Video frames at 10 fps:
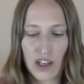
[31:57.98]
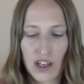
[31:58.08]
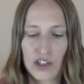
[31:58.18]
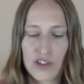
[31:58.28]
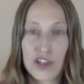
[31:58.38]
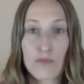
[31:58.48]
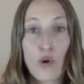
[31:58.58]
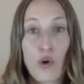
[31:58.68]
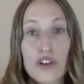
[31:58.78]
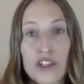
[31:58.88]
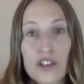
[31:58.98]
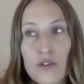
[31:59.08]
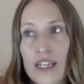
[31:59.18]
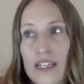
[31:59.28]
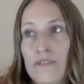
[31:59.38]
to support you
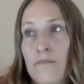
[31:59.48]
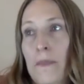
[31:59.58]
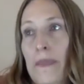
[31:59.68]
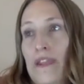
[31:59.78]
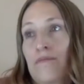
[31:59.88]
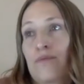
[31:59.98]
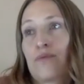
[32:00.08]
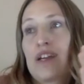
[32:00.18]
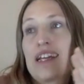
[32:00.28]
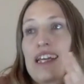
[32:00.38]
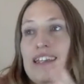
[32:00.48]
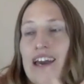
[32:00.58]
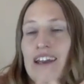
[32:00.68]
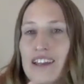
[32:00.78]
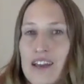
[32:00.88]
in bringing
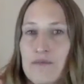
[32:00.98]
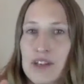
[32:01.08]
that alignment